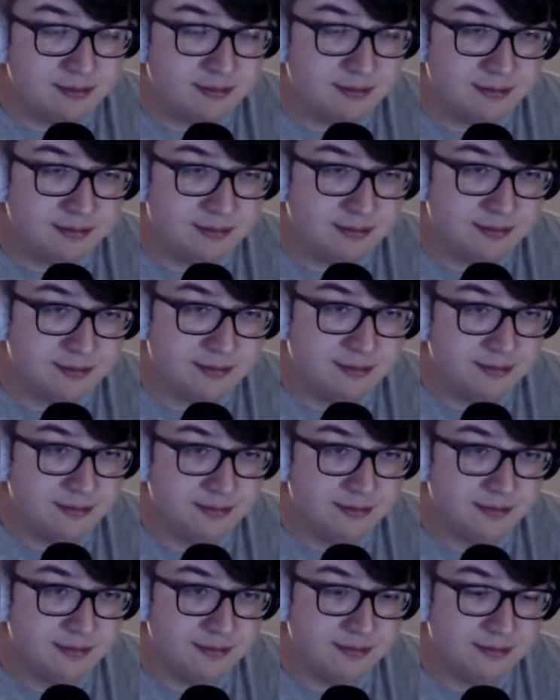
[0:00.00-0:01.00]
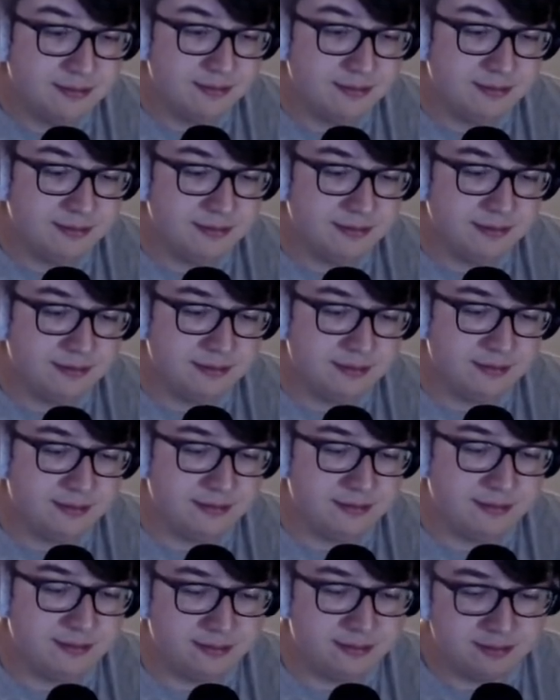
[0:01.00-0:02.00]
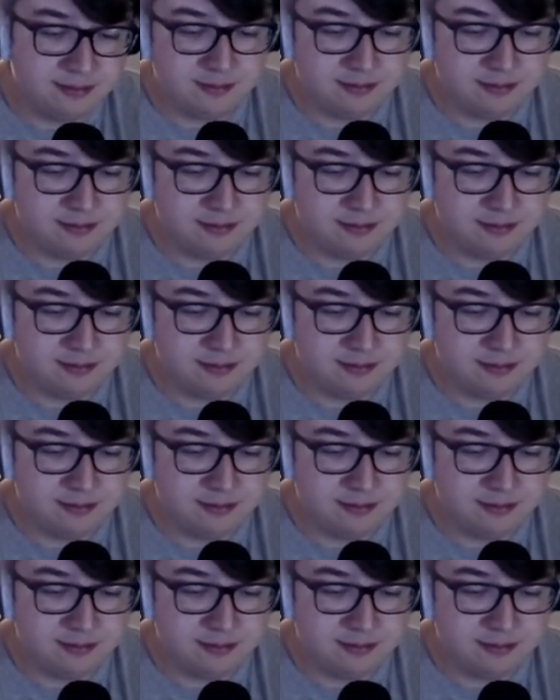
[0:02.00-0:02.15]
(not speaking)